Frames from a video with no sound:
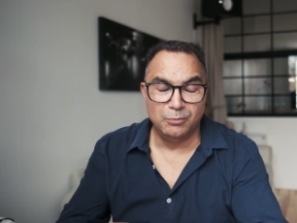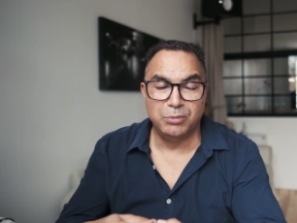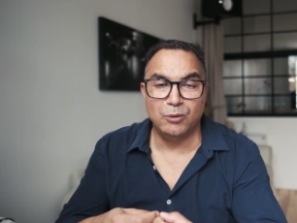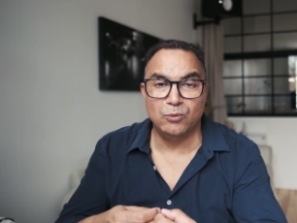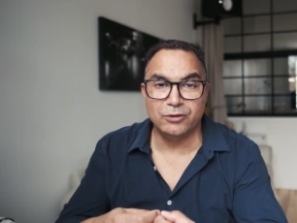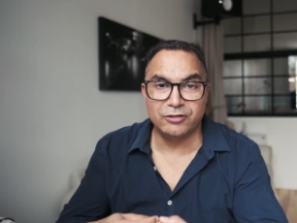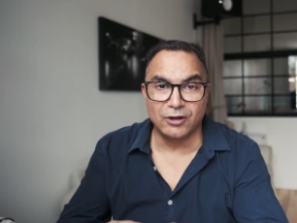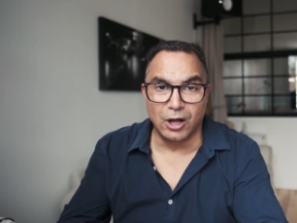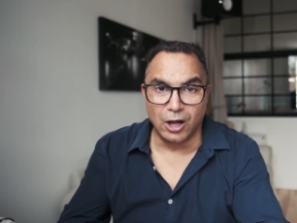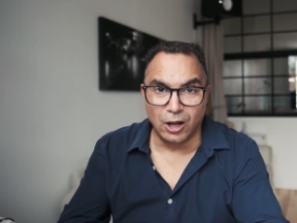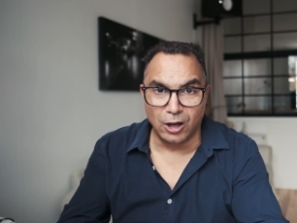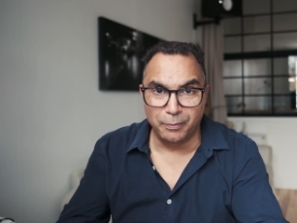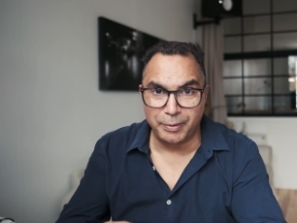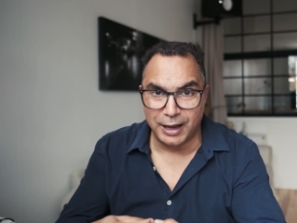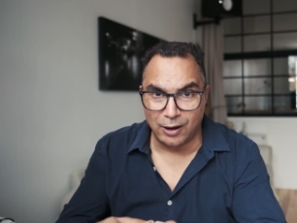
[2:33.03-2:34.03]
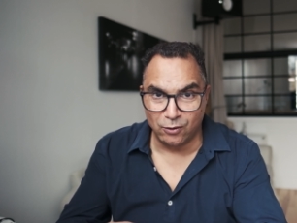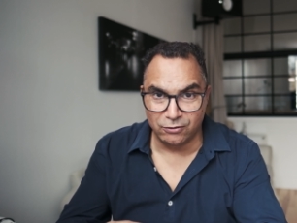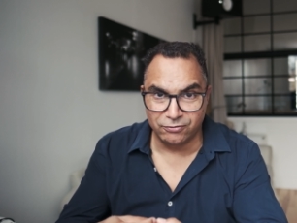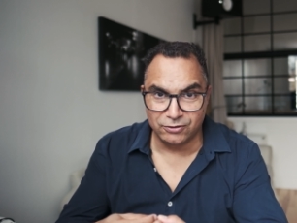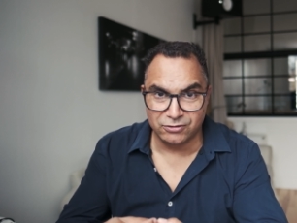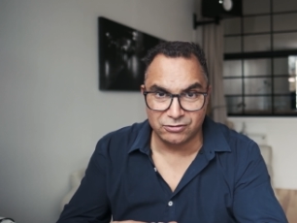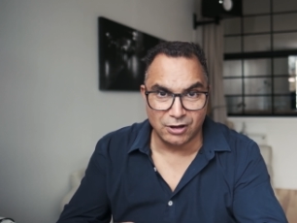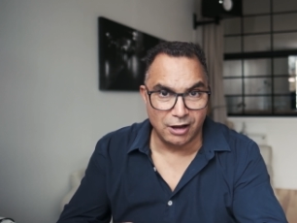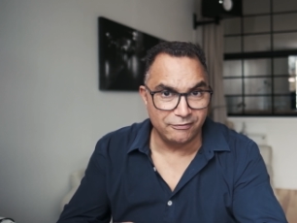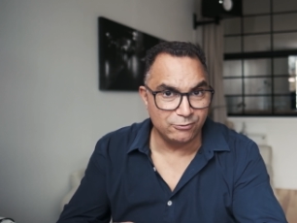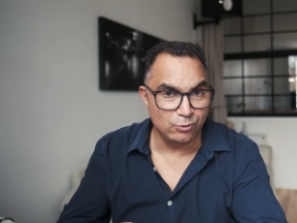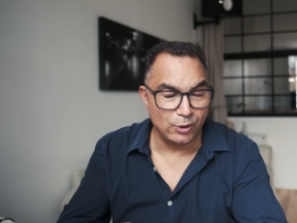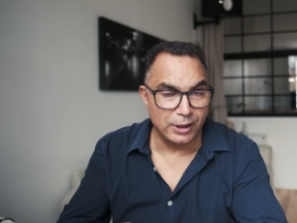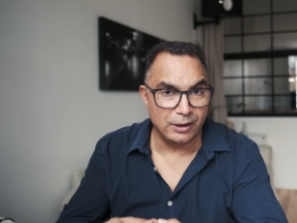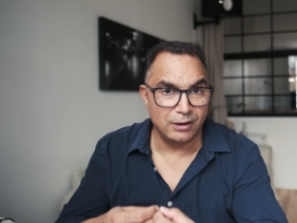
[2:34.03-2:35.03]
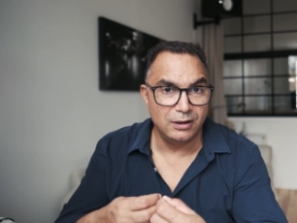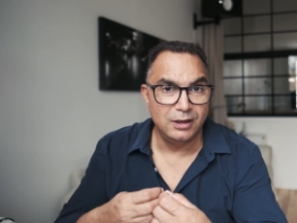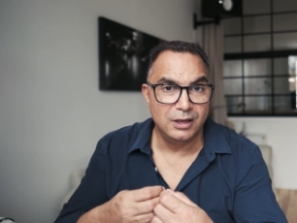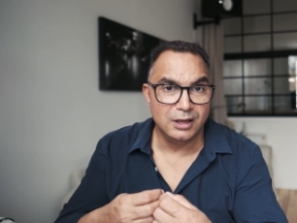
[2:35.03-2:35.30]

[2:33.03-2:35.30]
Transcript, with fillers: but with all powerful software